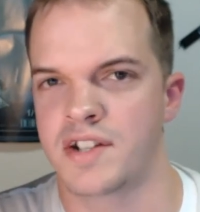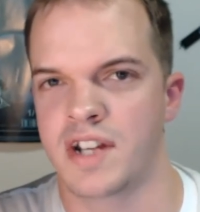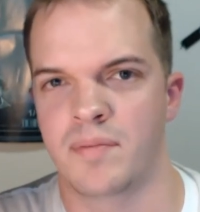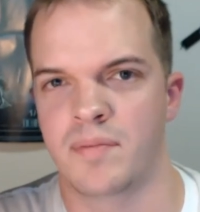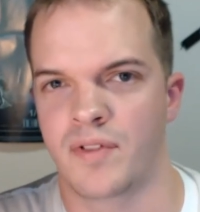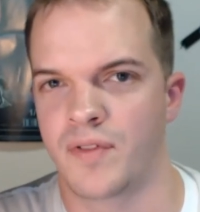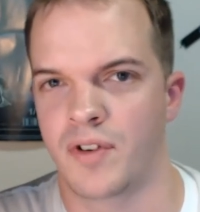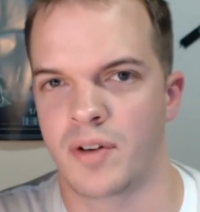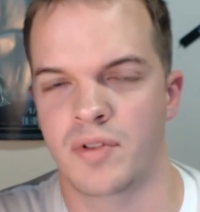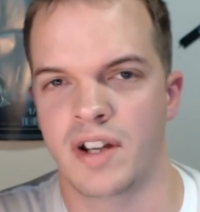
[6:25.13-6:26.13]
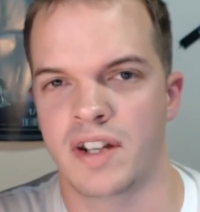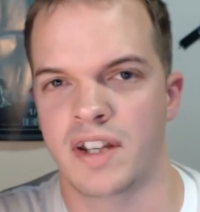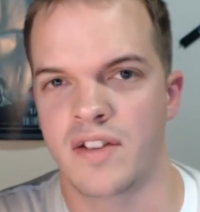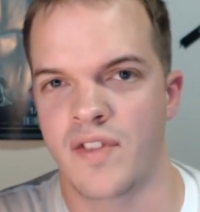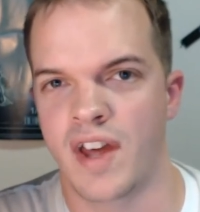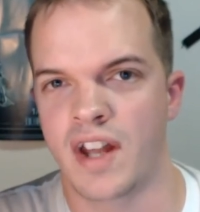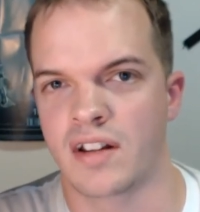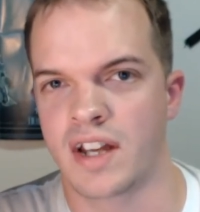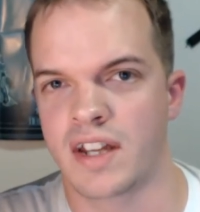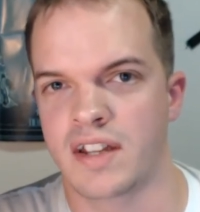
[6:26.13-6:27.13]
shape, or form, go ahead and give that a
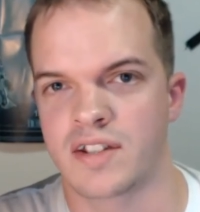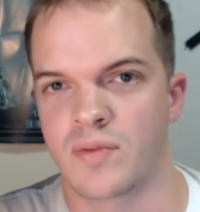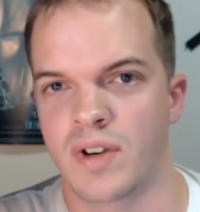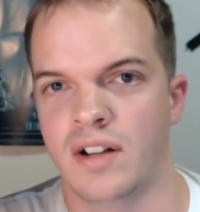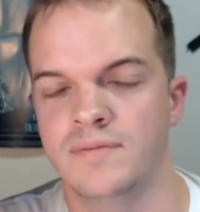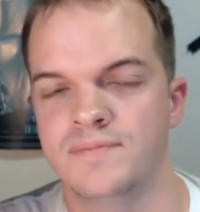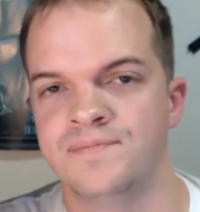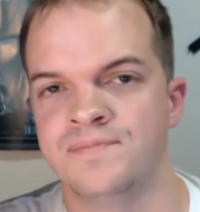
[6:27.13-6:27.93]
like as well.